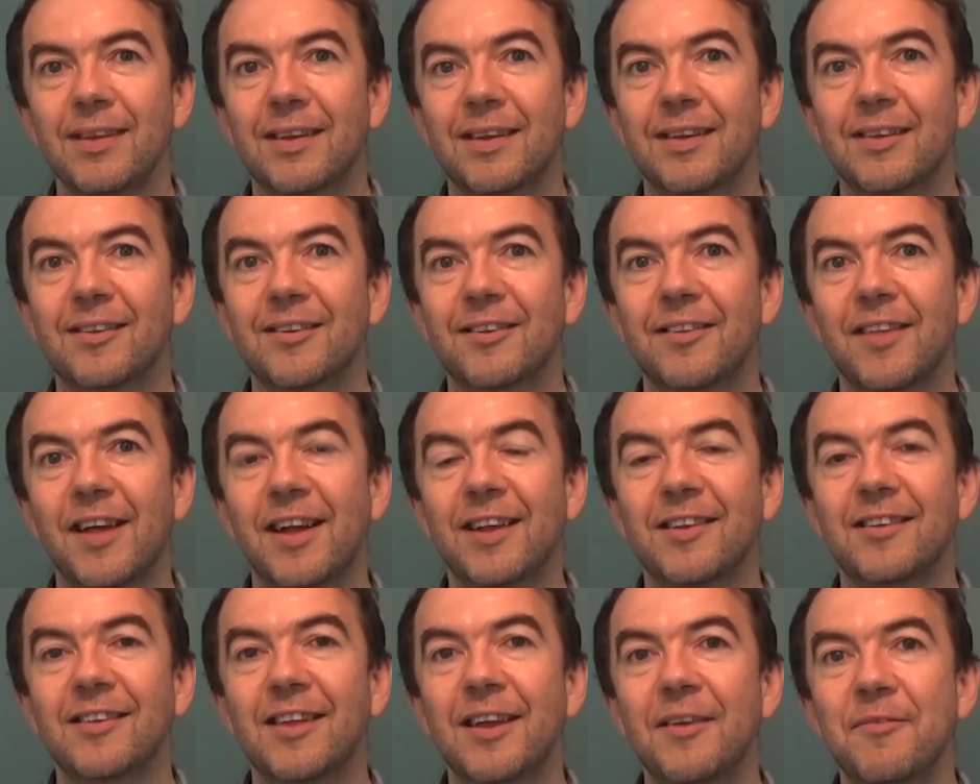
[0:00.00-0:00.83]
So
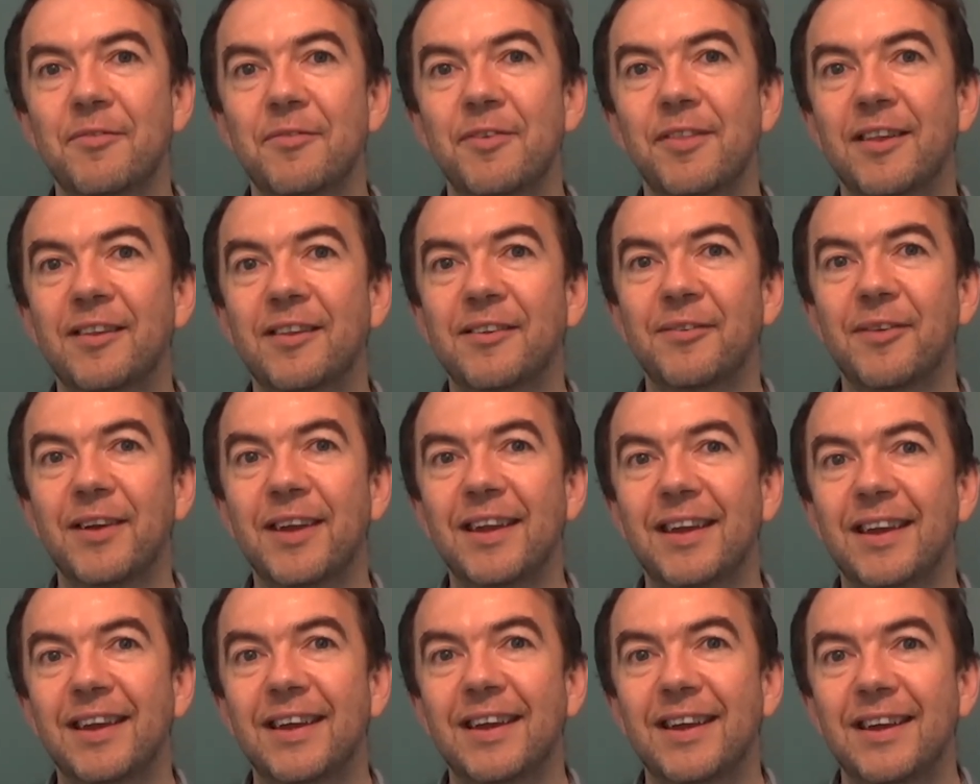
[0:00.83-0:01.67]
that's it for this
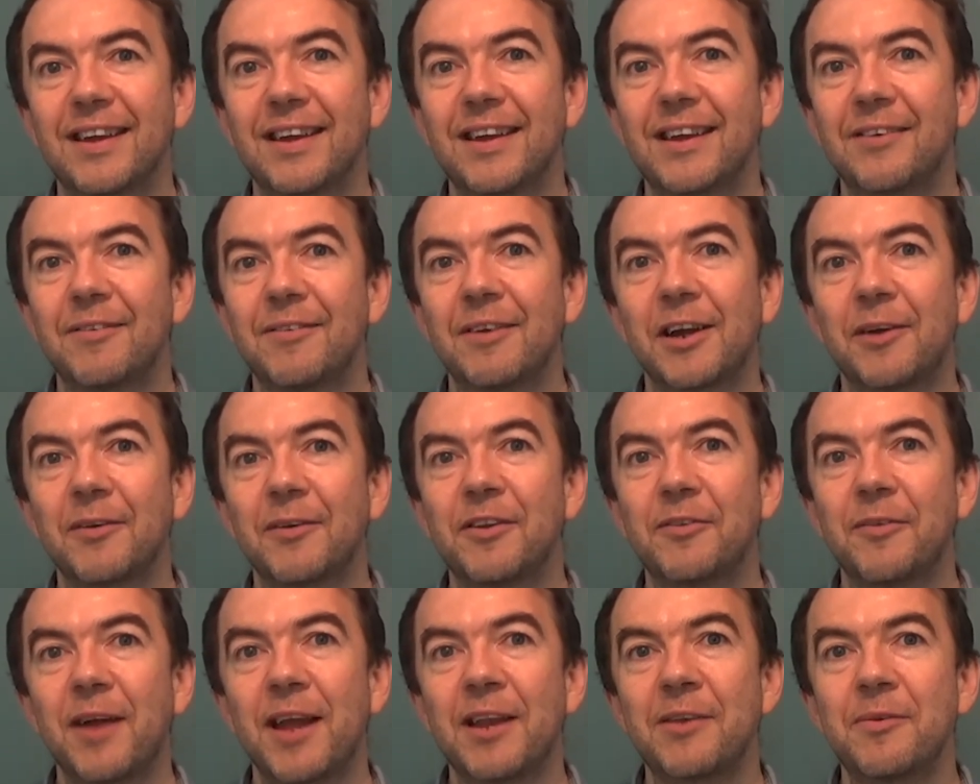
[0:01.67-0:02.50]
week. We're
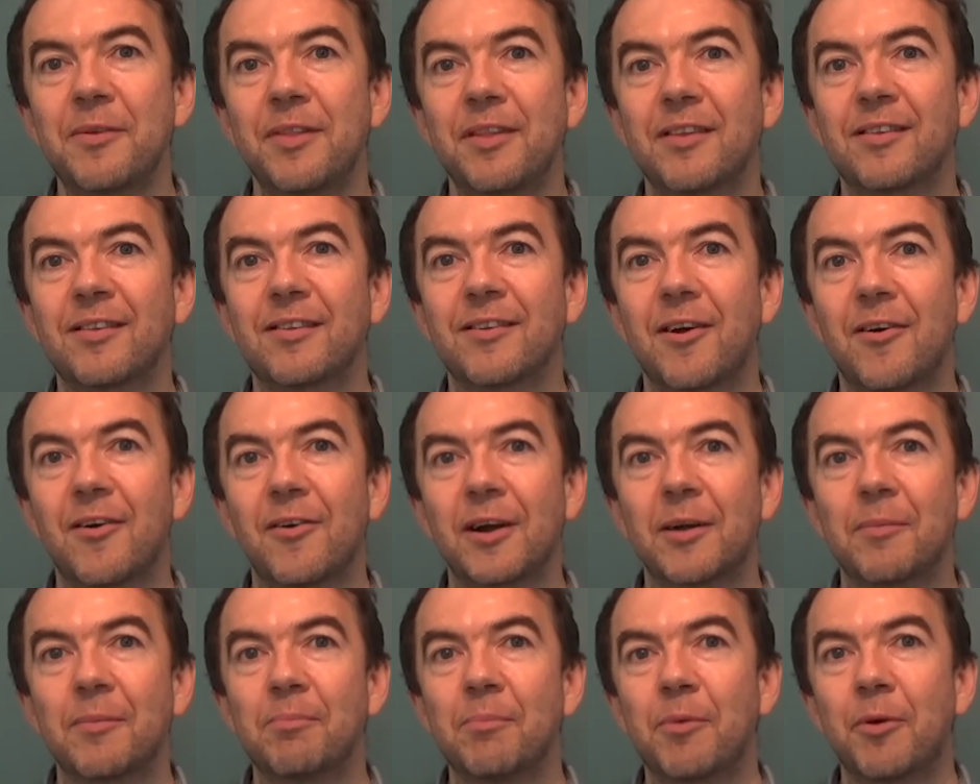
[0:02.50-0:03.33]
going to end with a
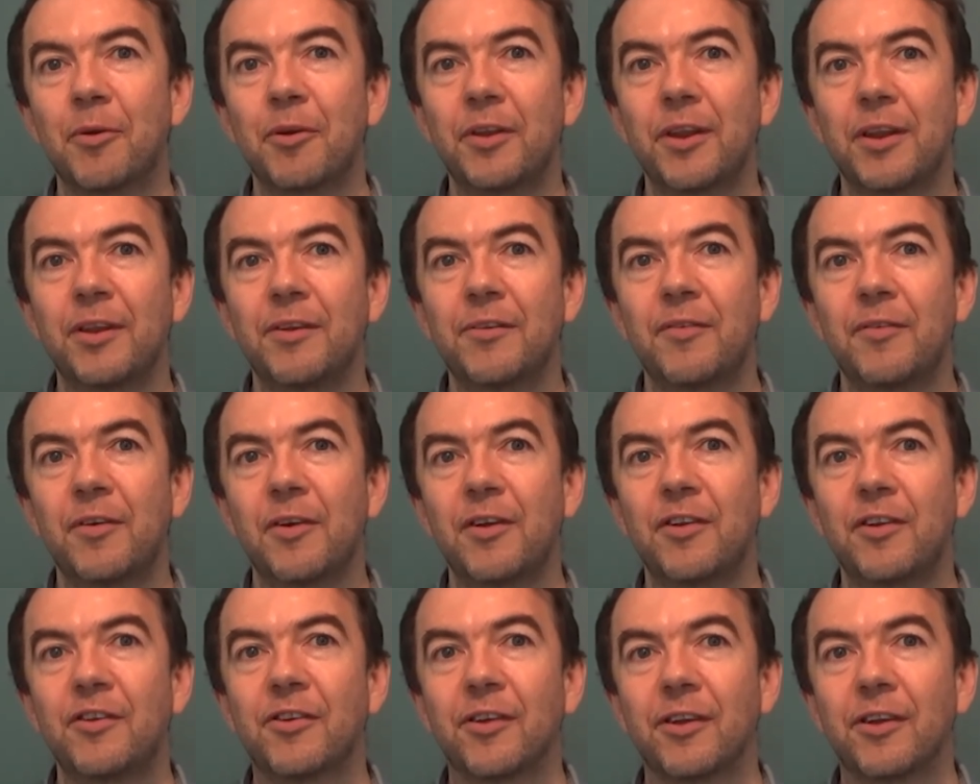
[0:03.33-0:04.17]
song, a modern
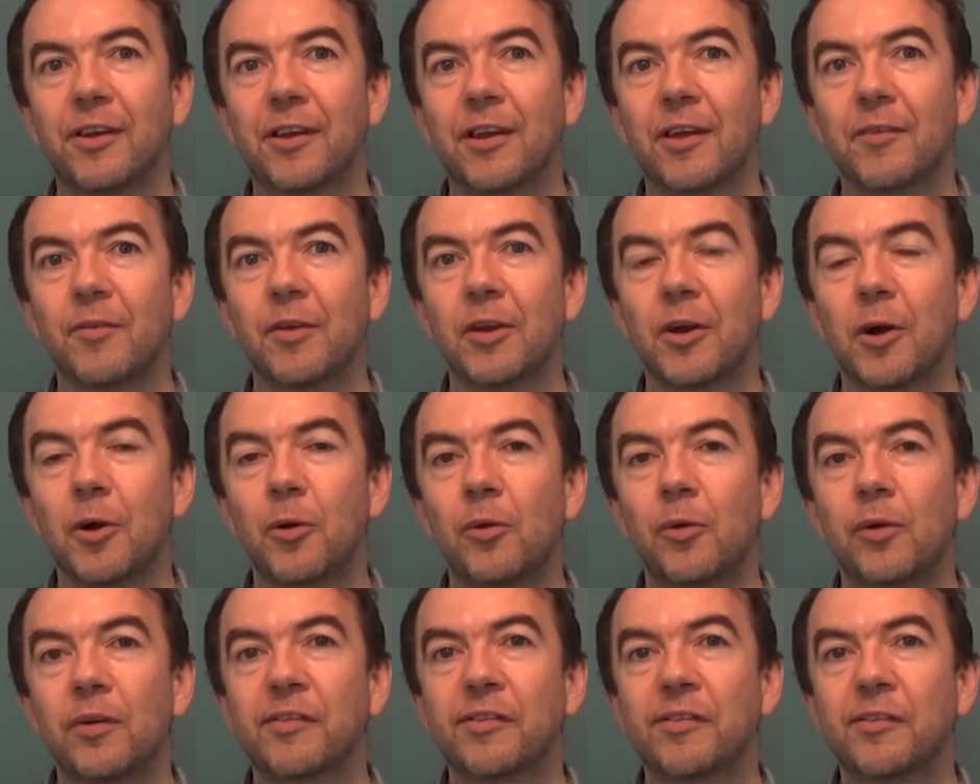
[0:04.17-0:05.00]
version of an
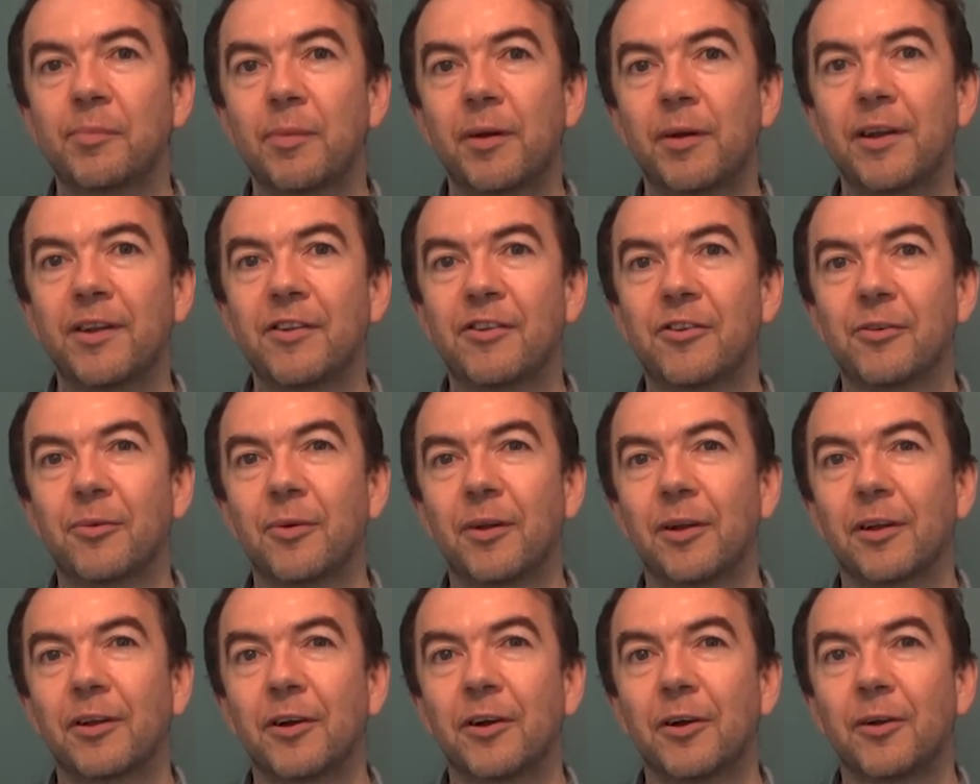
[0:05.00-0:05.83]
old
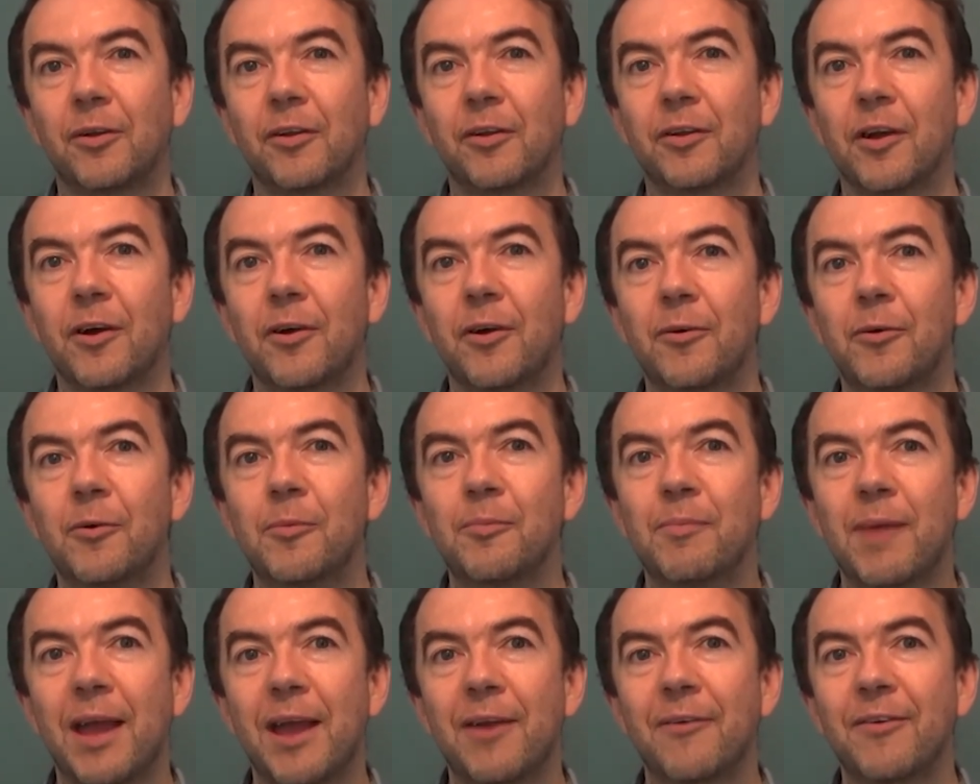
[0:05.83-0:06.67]
spiritual called "Oh
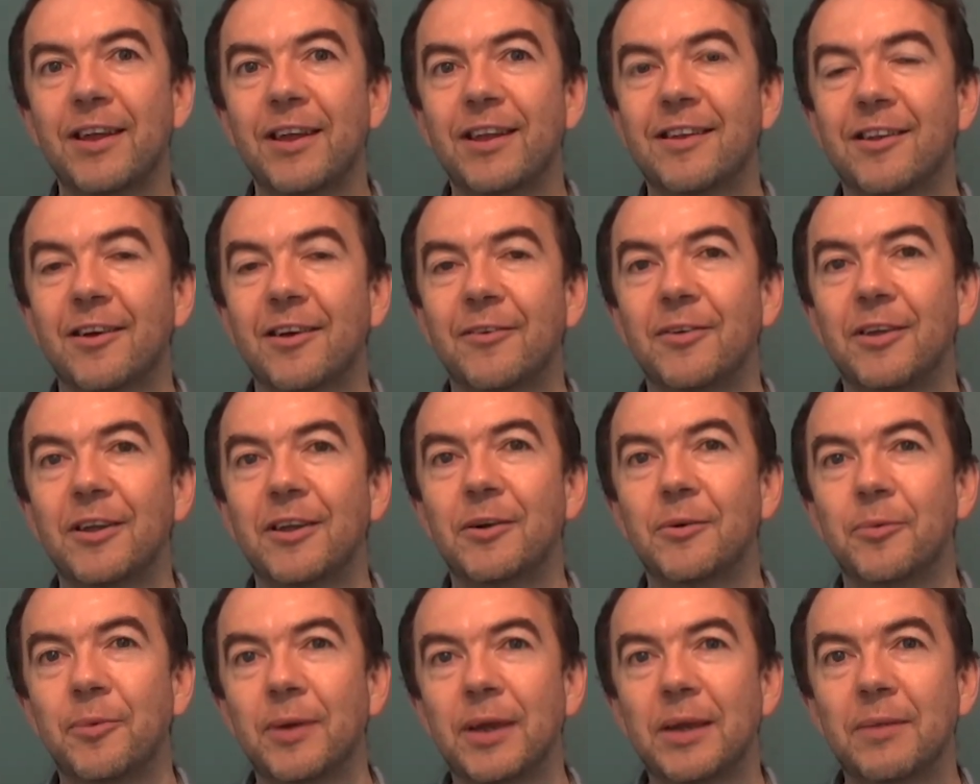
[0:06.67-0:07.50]
Mary, Don't
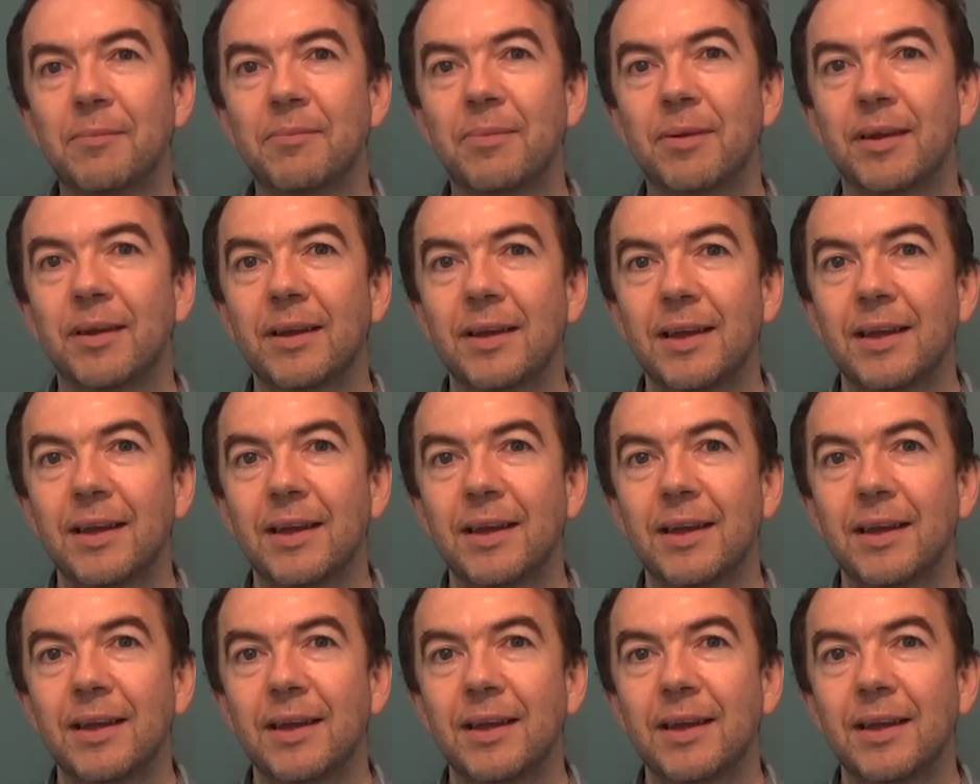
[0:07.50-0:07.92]
You Weep."